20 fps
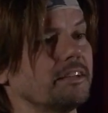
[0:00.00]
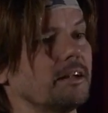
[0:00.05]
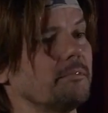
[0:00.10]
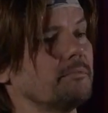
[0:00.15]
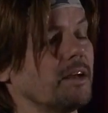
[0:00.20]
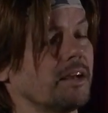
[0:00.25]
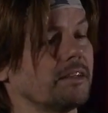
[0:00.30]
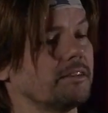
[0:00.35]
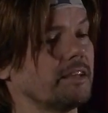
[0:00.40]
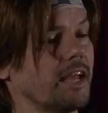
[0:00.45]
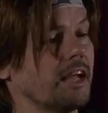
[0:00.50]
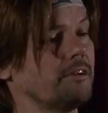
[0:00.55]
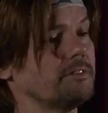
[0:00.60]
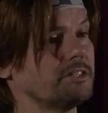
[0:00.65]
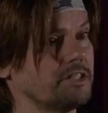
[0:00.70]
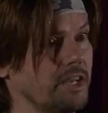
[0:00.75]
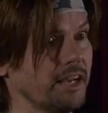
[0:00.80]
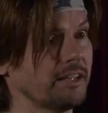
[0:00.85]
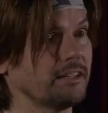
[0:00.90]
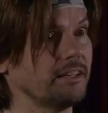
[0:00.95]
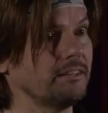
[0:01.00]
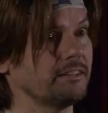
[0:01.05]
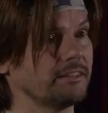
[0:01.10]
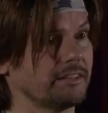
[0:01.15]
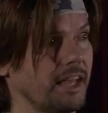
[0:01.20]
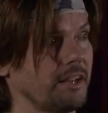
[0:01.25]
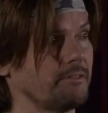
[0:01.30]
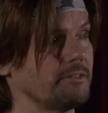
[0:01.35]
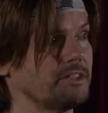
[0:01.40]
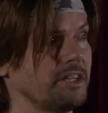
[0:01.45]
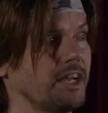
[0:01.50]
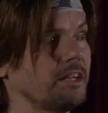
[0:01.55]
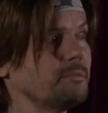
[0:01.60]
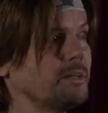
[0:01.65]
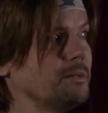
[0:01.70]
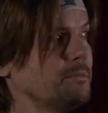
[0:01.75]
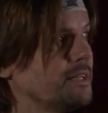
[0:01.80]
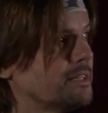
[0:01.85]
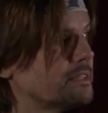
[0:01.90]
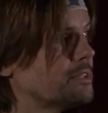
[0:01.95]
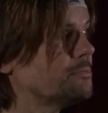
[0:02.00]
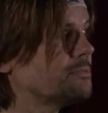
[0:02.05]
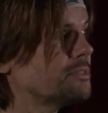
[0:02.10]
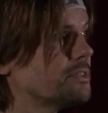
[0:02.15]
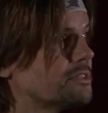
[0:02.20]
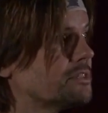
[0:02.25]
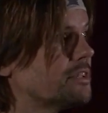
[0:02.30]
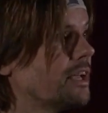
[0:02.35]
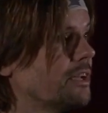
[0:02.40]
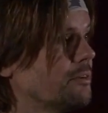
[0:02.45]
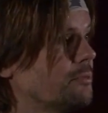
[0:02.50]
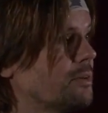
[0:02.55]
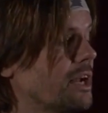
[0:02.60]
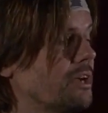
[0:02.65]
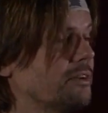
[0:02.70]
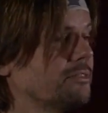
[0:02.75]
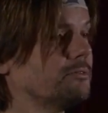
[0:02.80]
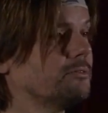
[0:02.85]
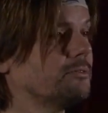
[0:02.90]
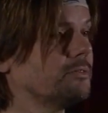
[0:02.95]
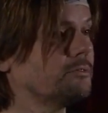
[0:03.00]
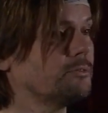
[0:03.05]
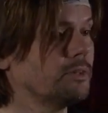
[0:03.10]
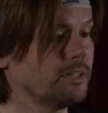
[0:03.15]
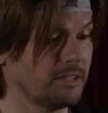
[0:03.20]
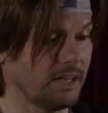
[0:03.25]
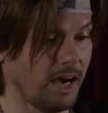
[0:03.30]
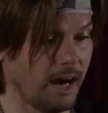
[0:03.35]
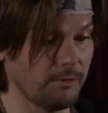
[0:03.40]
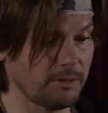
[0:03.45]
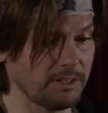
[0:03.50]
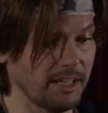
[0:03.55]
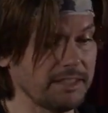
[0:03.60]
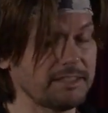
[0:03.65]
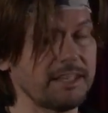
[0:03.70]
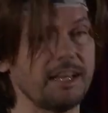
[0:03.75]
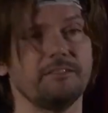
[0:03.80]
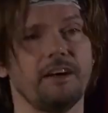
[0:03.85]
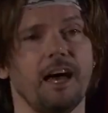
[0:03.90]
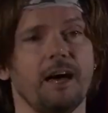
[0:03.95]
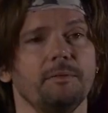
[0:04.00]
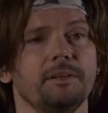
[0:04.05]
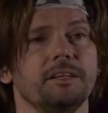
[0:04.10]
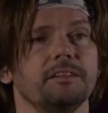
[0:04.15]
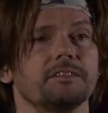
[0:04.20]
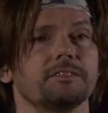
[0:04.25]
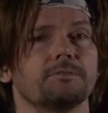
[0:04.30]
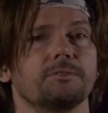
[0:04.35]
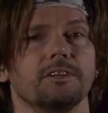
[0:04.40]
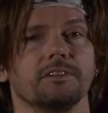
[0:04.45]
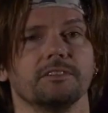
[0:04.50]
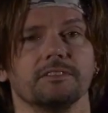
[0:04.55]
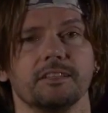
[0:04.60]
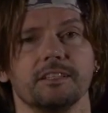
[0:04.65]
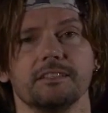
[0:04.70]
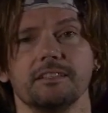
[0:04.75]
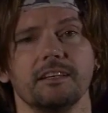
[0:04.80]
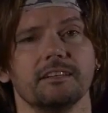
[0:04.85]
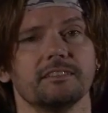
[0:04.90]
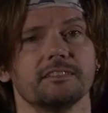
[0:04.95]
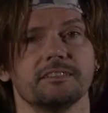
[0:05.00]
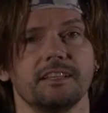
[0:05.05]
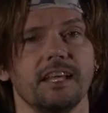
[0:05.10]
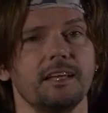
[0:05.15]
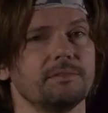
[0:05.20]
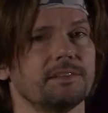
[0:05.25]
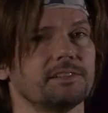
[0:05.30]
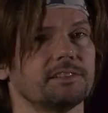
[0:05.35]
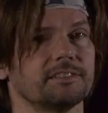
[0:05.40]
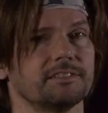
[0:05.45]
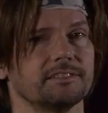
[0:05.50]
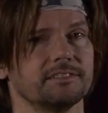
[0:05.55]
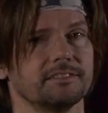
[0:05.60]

You can't reject it. You can't reject me because I'm just saying what I would like to have happen in this world. That's it. Statements.